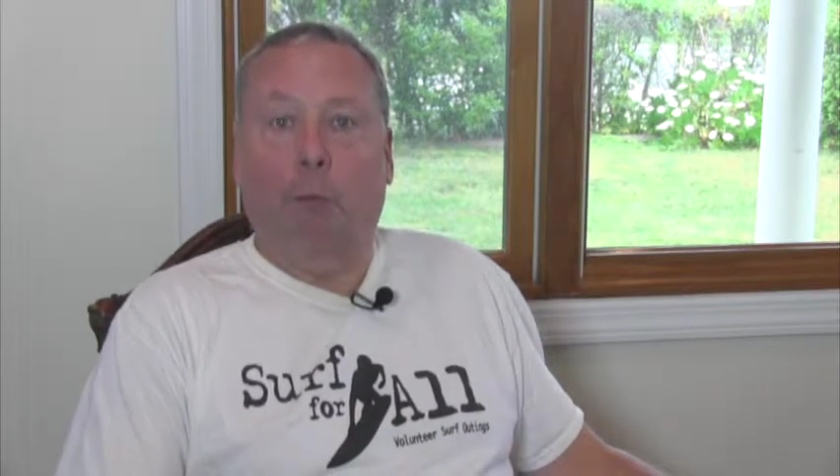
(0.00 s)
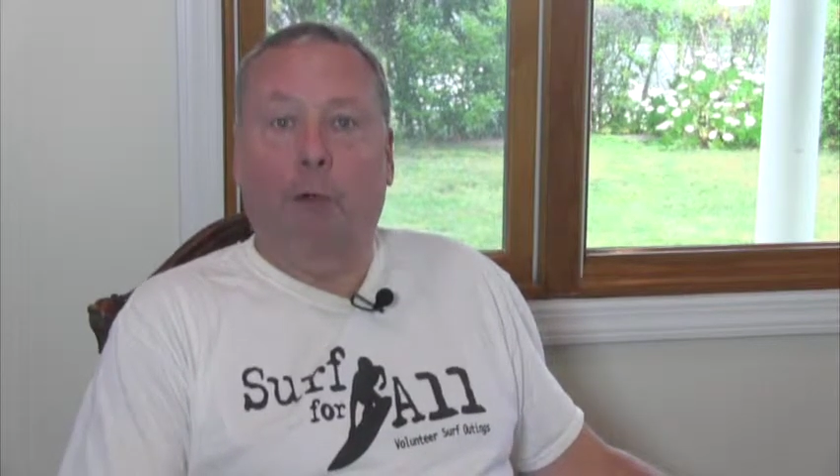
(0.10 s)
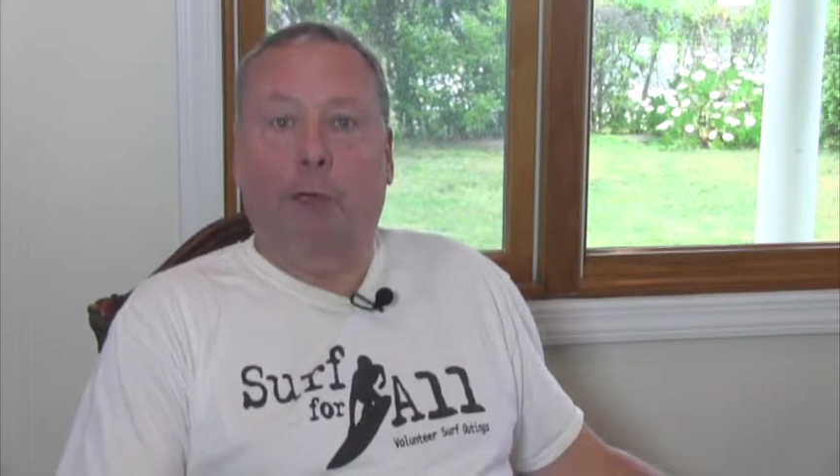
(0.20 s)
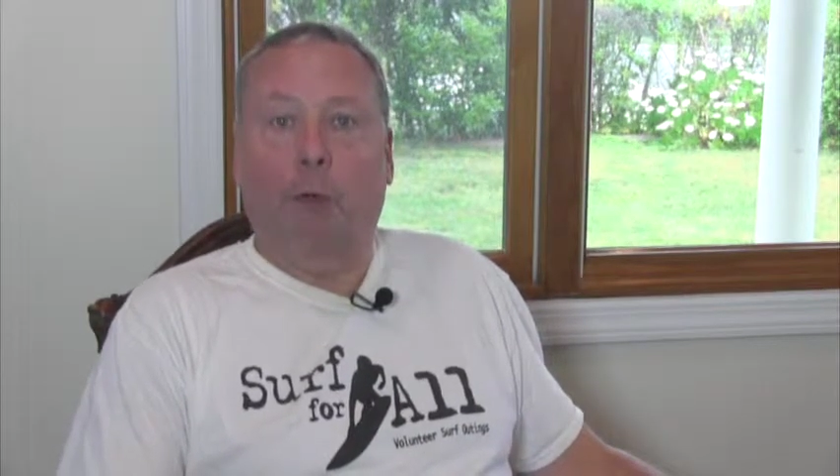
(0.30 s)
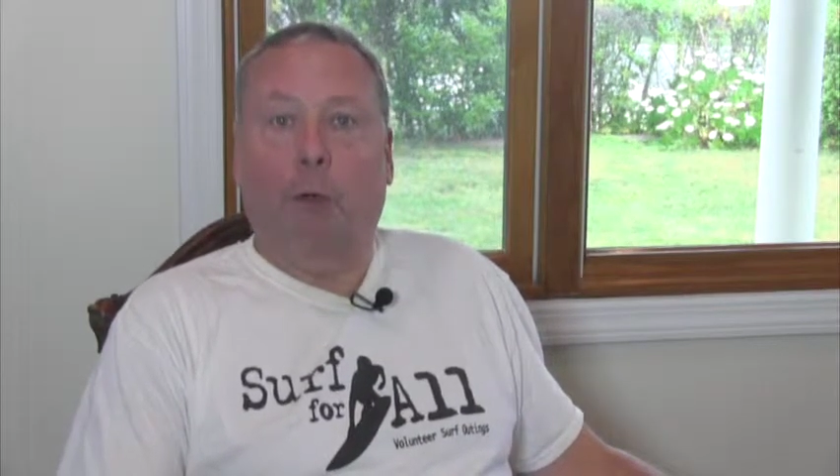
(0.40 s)

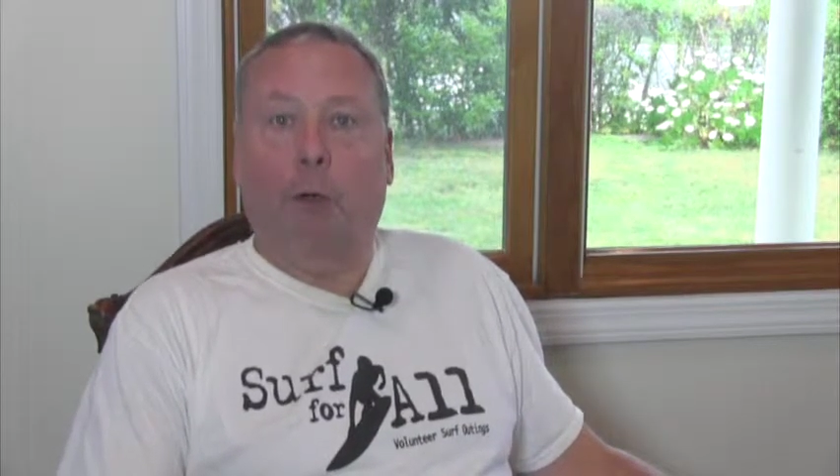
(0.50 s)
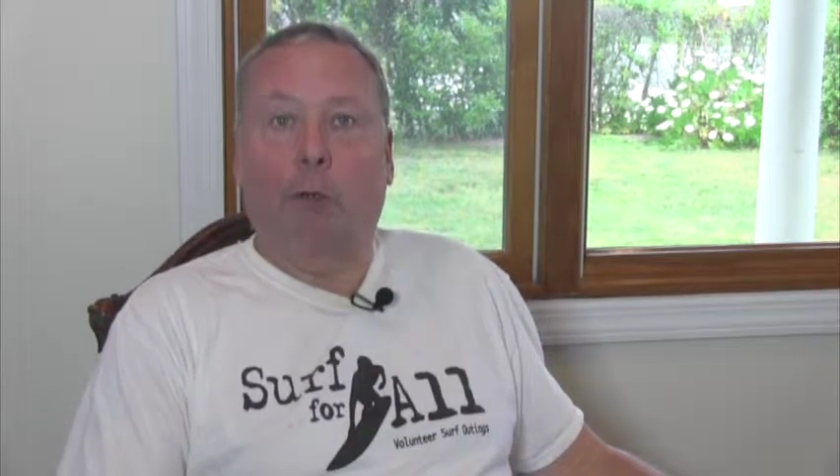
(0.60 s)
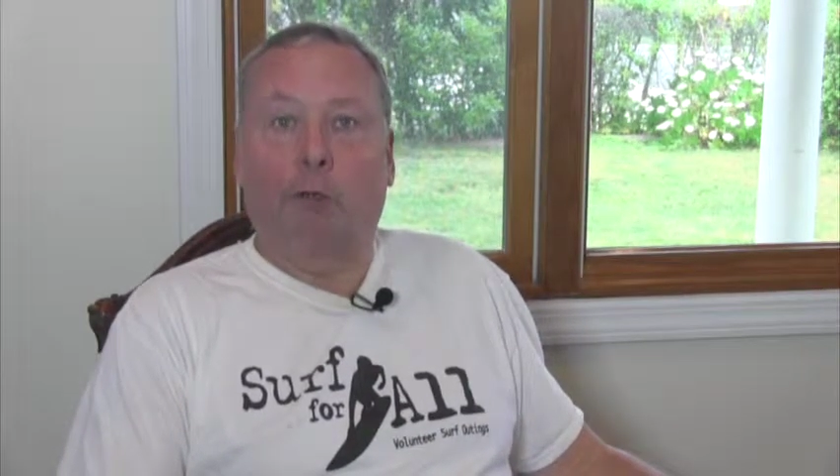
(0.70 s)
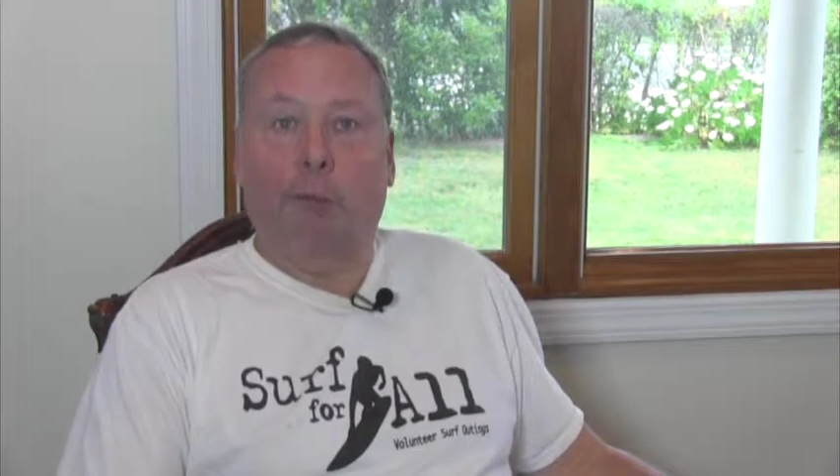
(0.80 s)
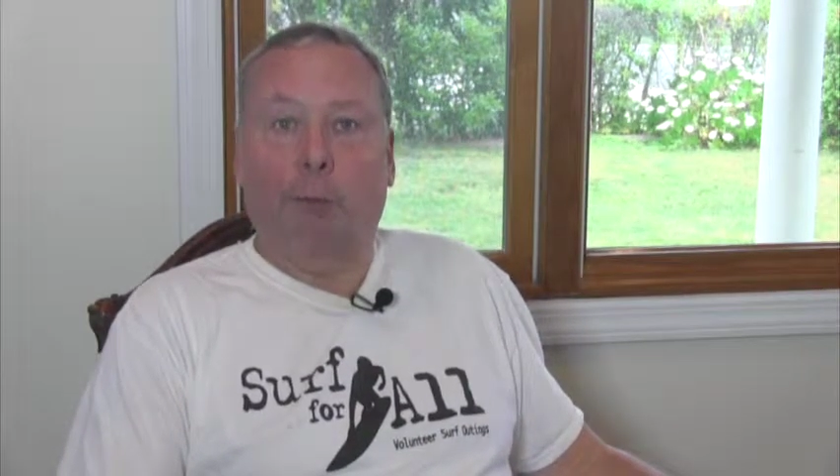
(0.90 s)
when he
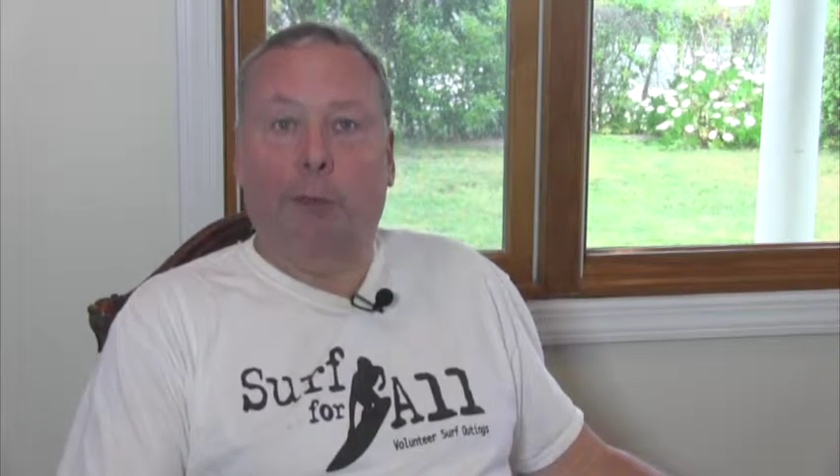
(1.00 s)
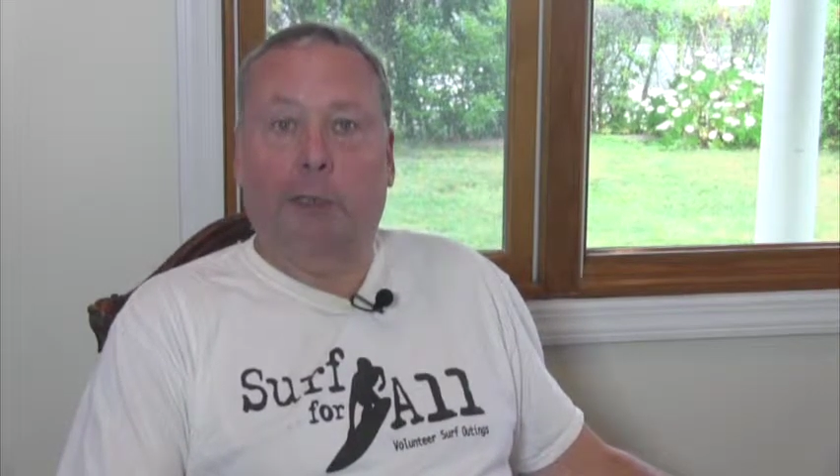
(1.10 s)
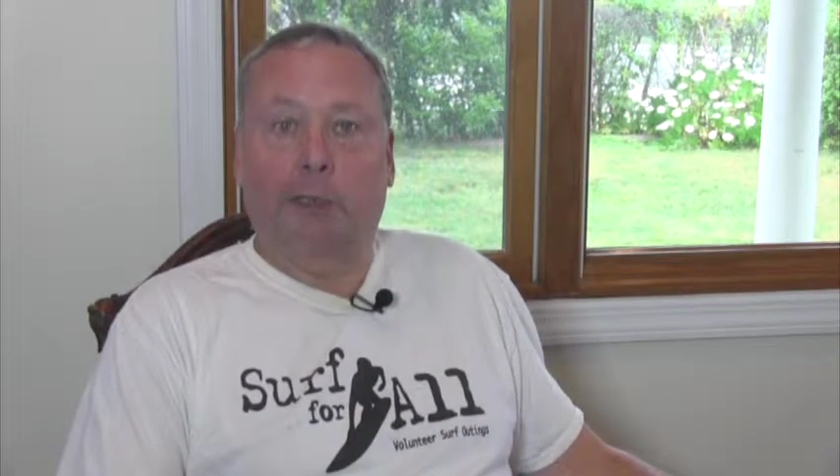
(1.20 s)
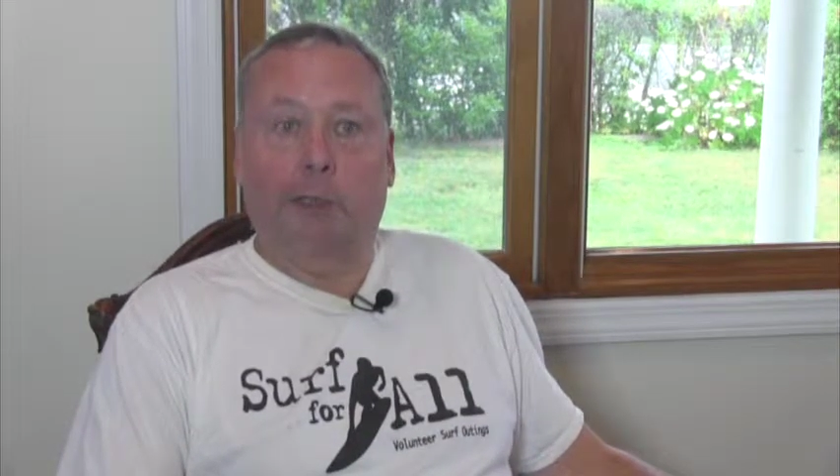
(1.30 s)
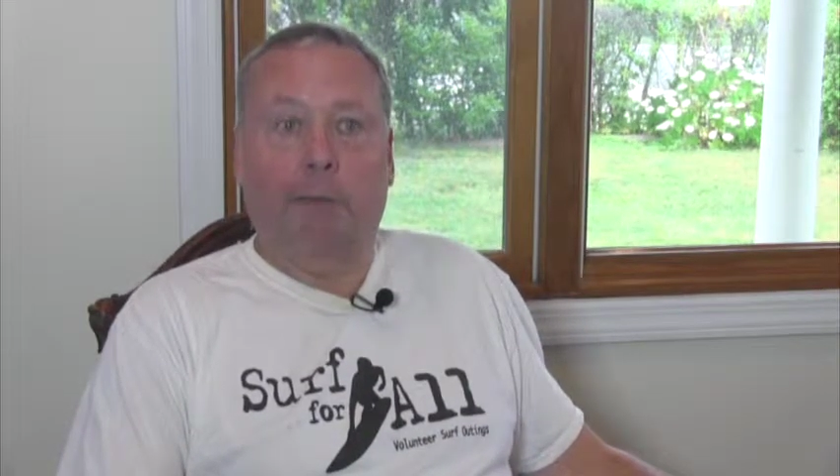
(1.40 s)
called the
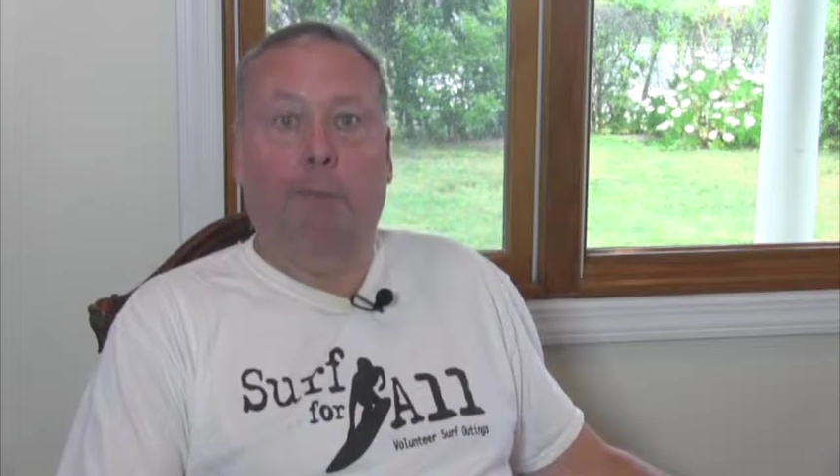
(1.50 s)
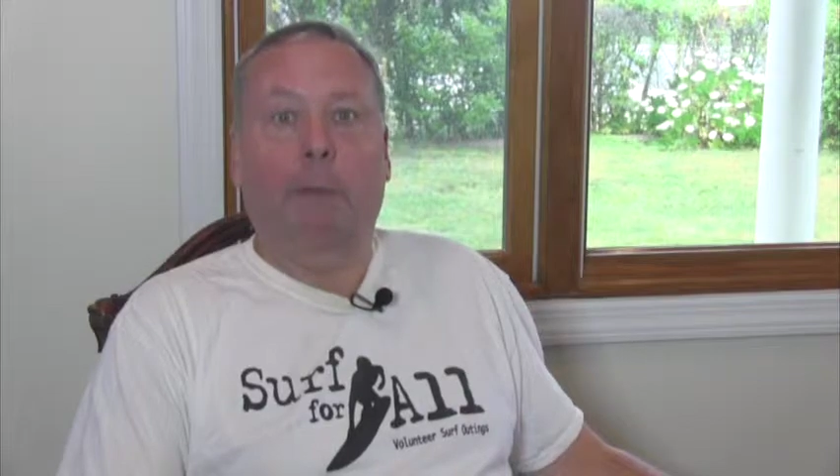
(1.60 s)
superintendent.